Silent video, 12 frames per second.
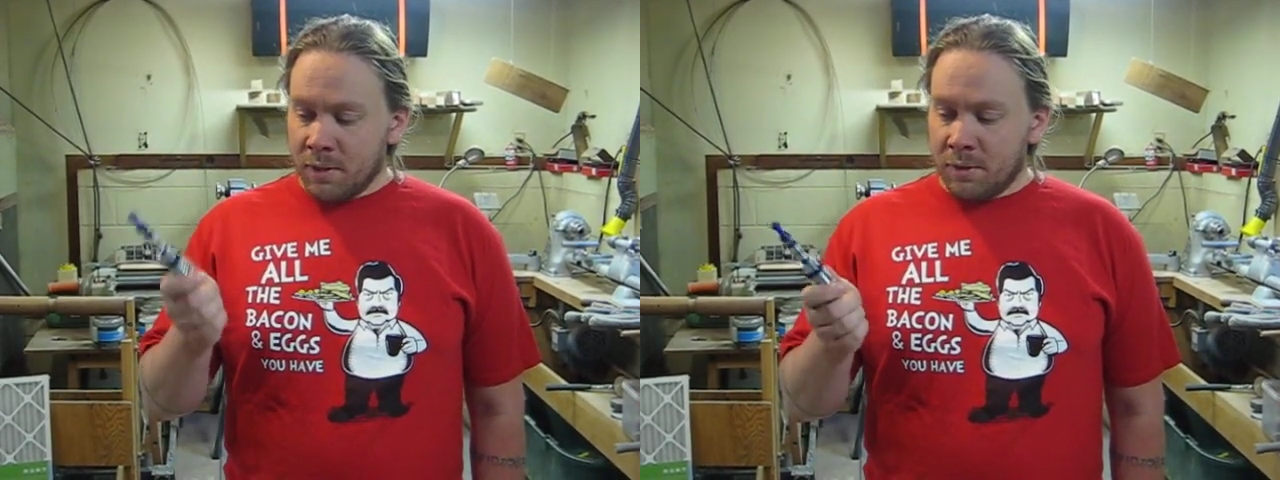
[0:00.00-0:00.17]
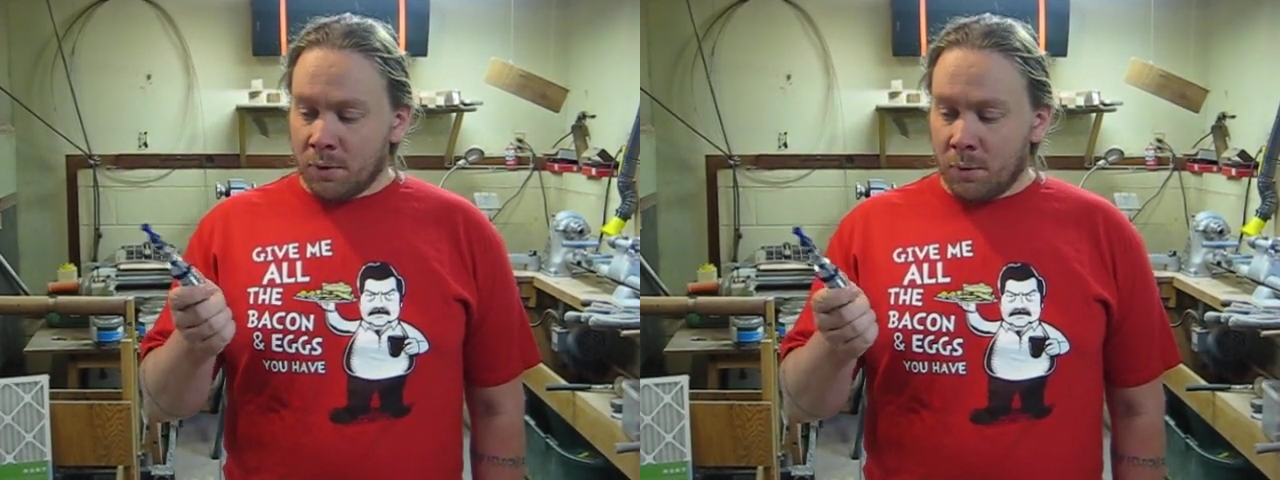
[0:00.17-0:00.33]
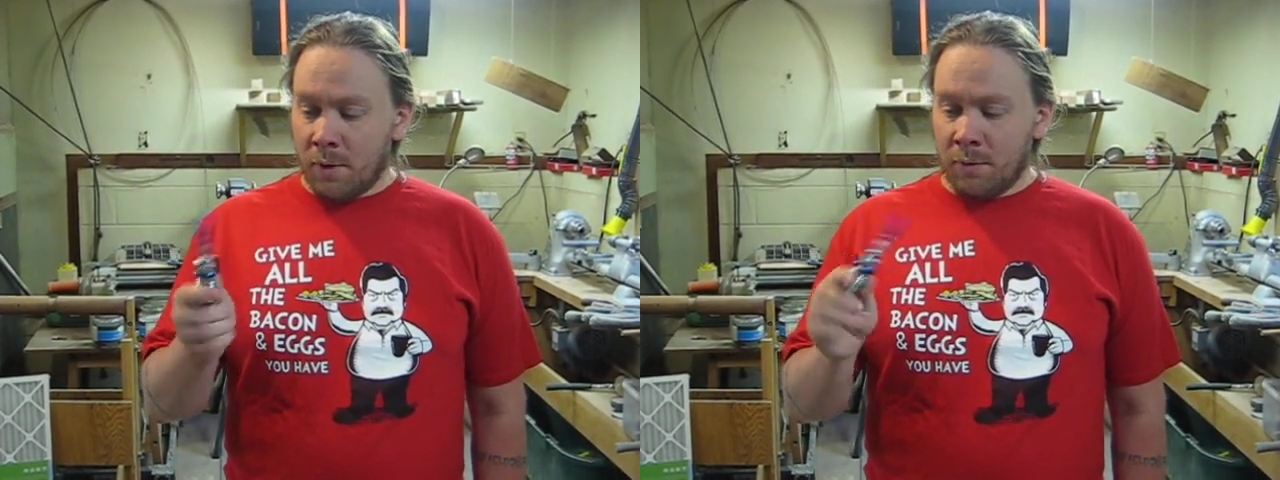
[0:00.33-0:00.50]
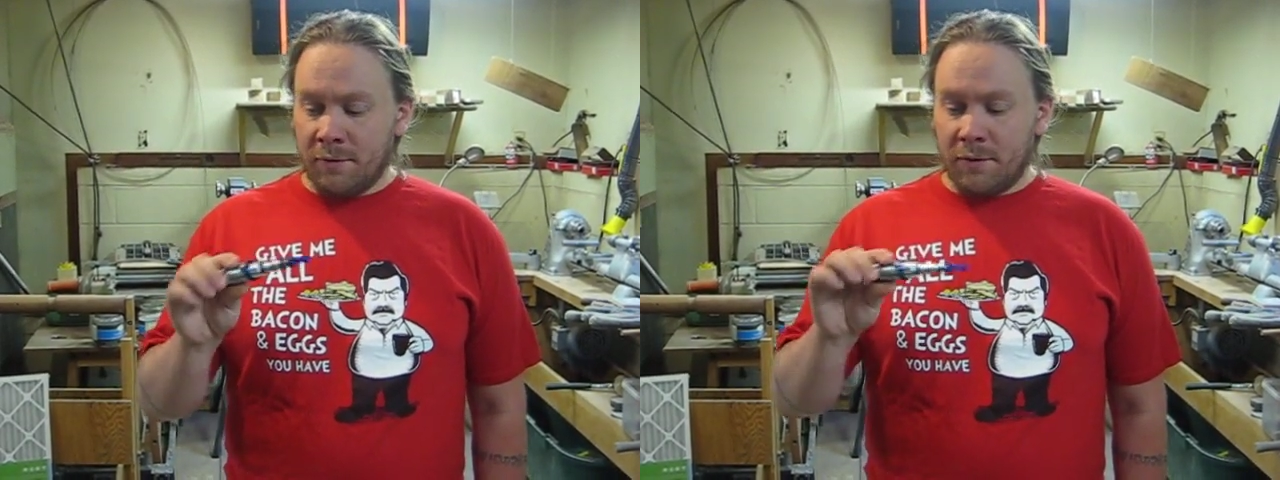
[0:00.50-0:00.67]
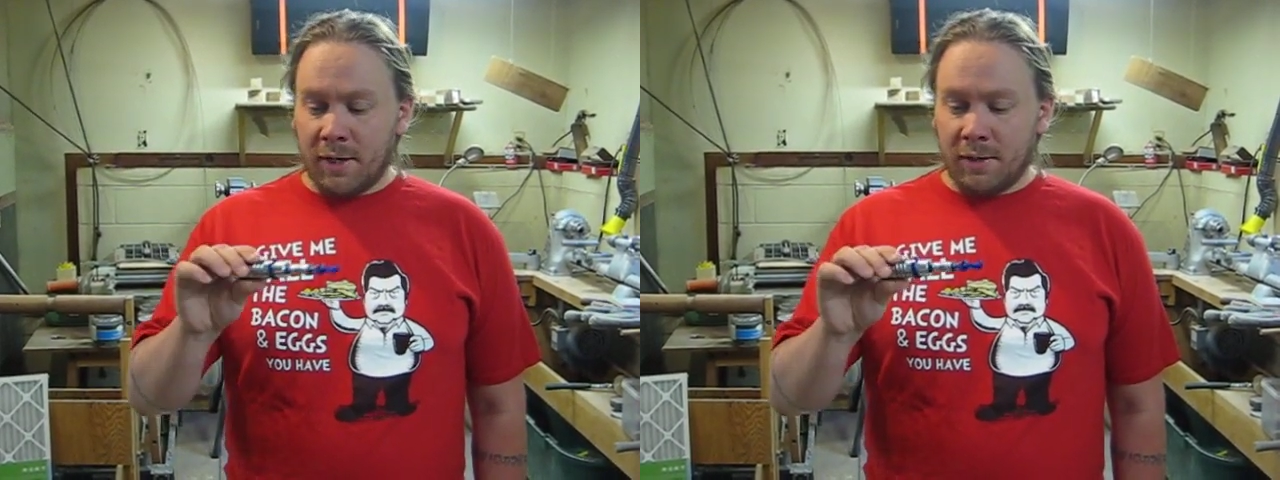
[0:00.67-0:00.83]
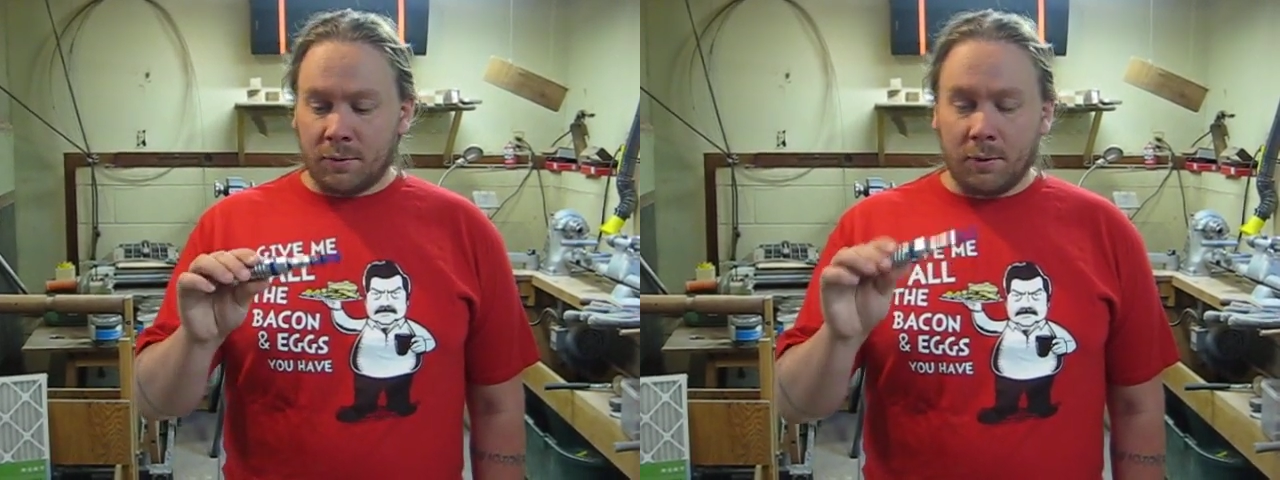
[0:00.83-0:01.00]
So what we've
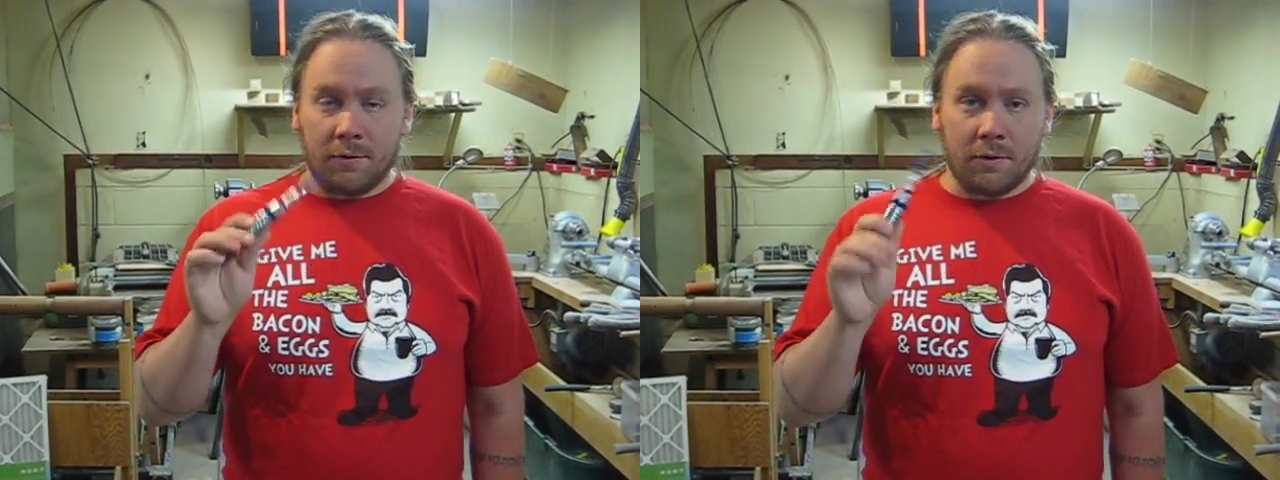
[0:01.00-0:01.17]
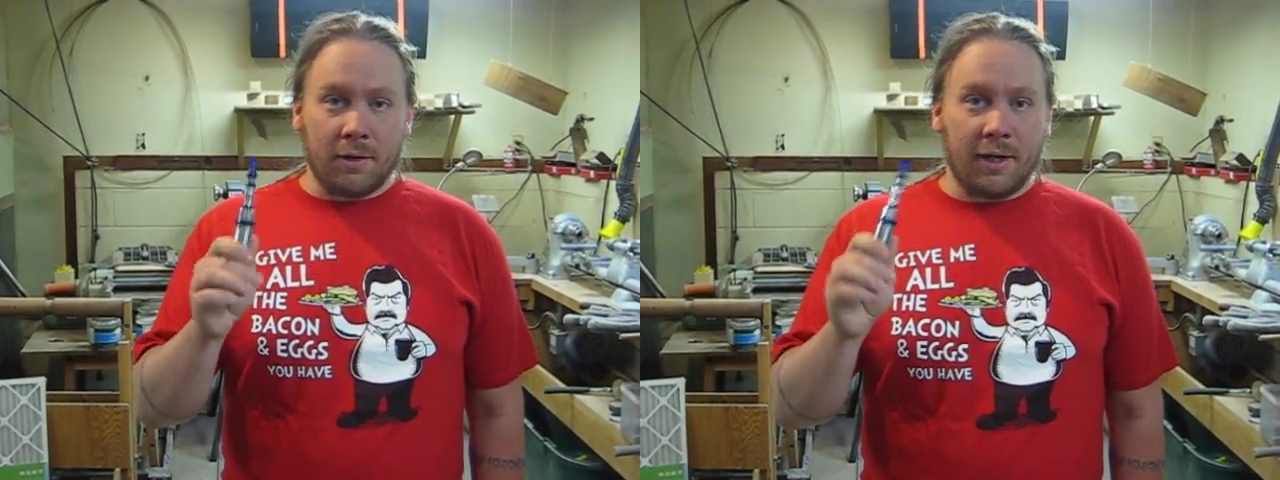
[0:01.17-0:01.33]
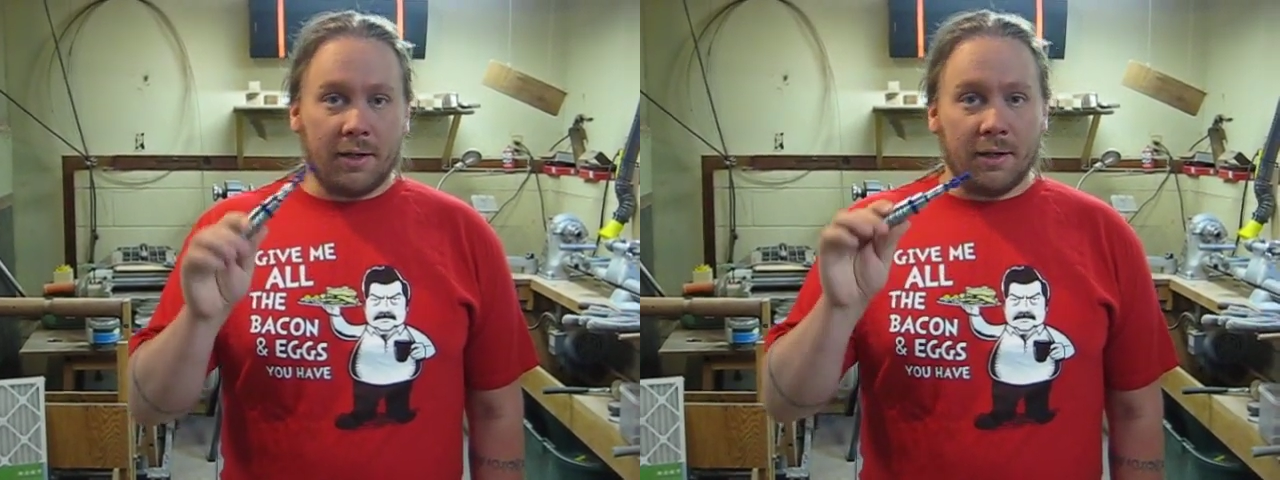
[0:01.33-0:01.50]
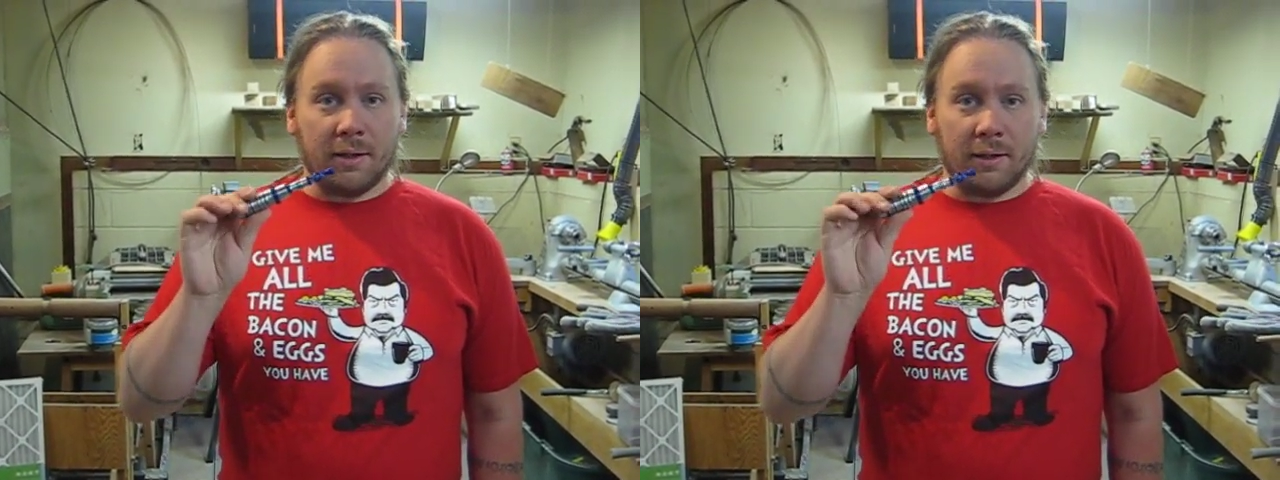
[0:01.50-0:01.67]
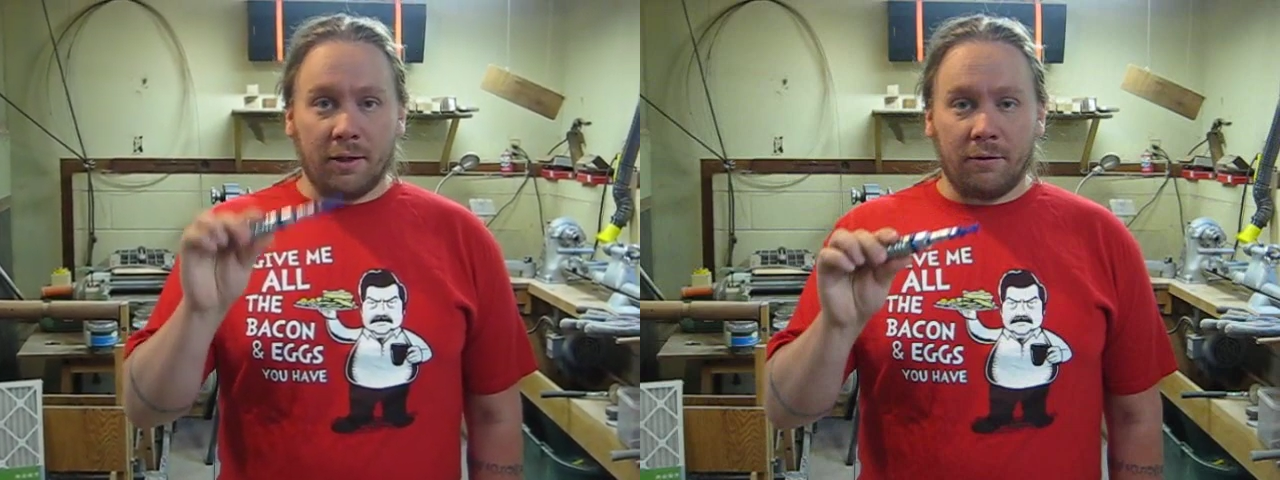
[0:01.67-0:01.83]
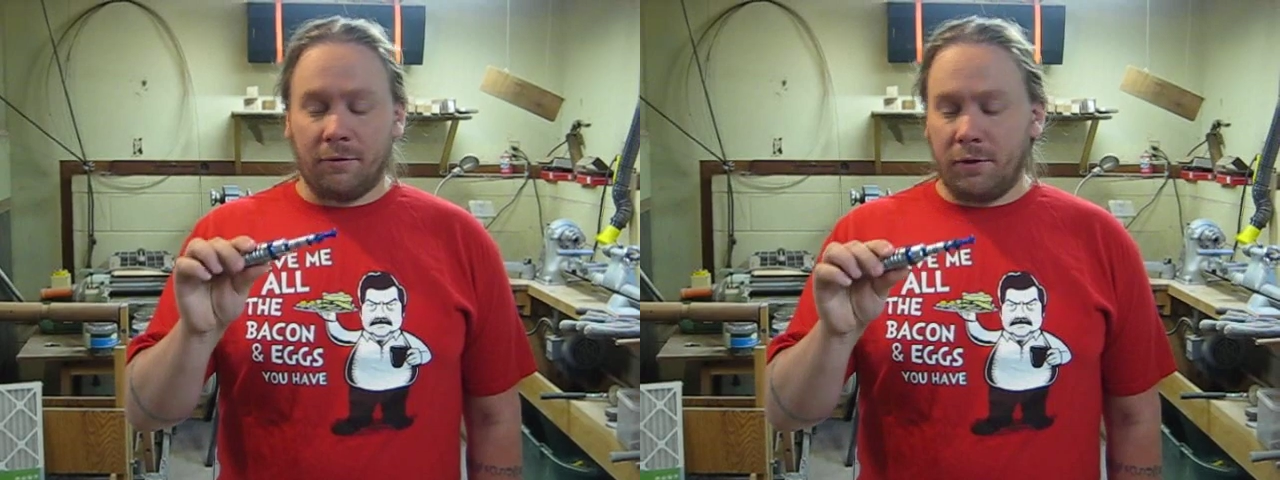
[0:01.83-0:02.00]
done is we've created a
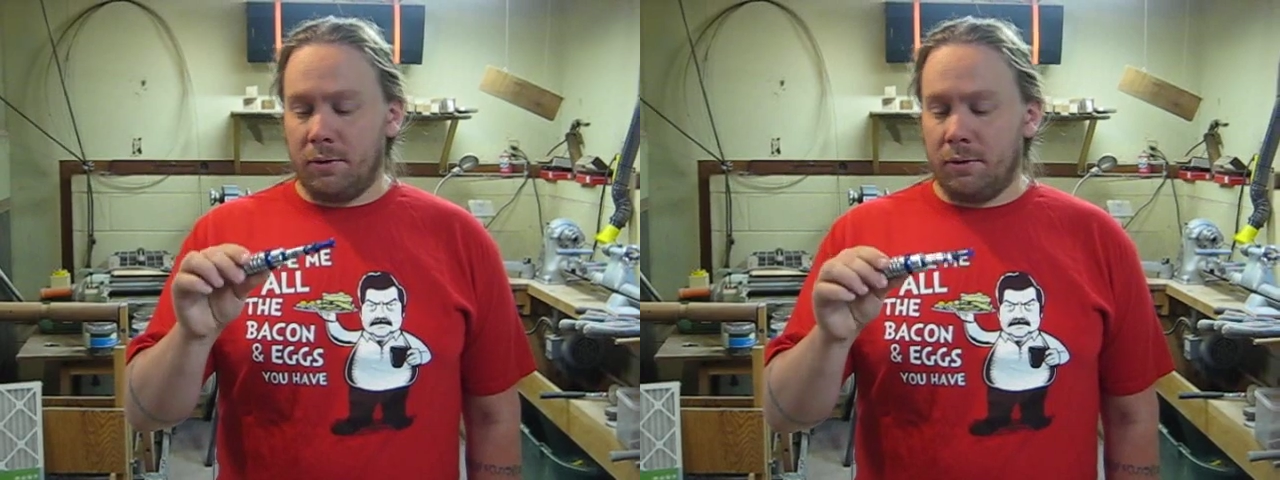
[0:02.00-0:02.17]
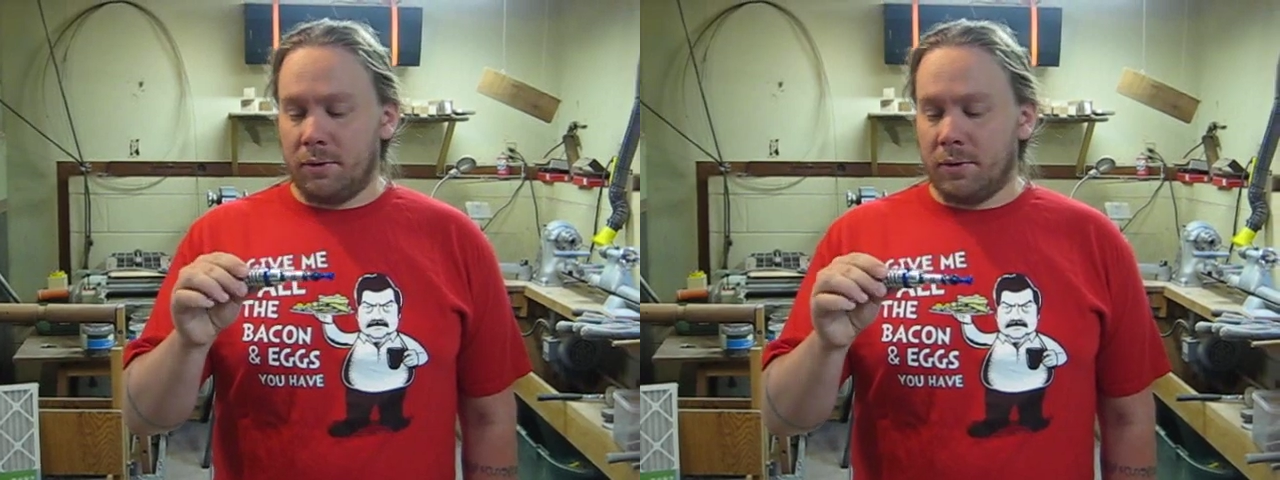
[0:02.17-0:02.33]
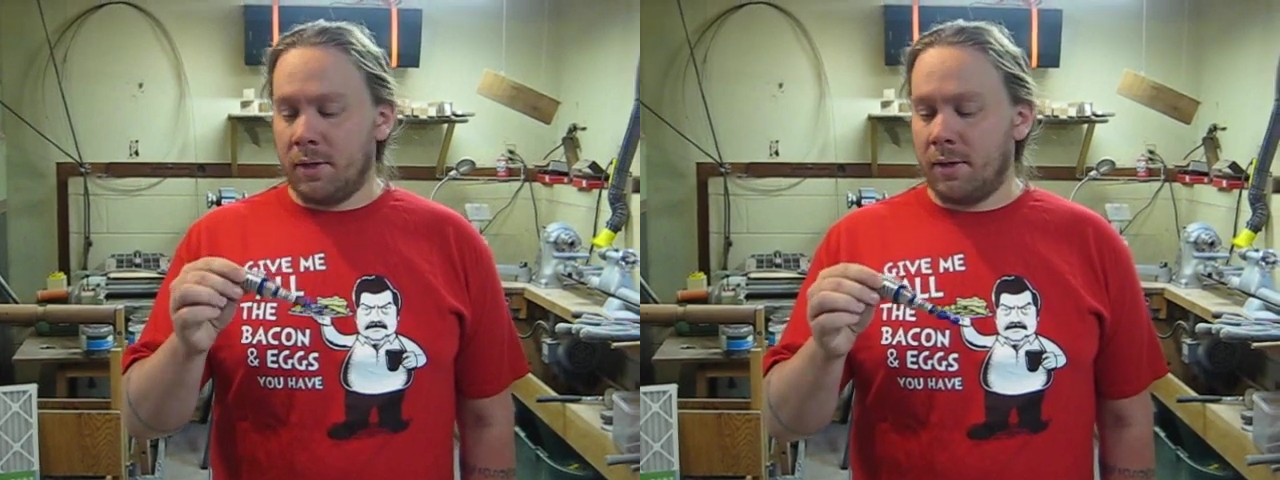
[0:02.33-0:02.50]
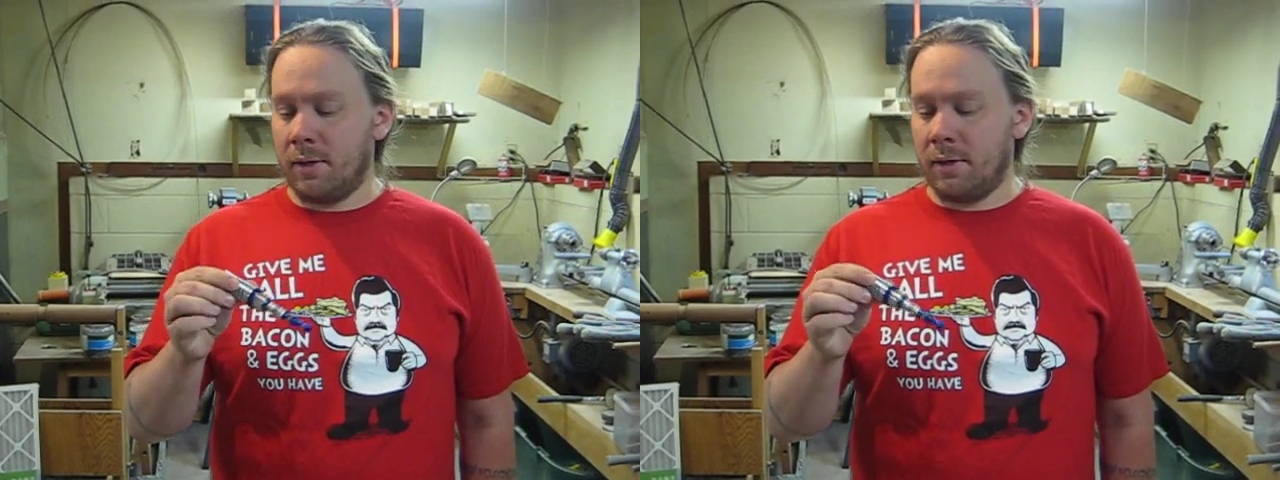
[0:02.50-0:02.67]
little fuse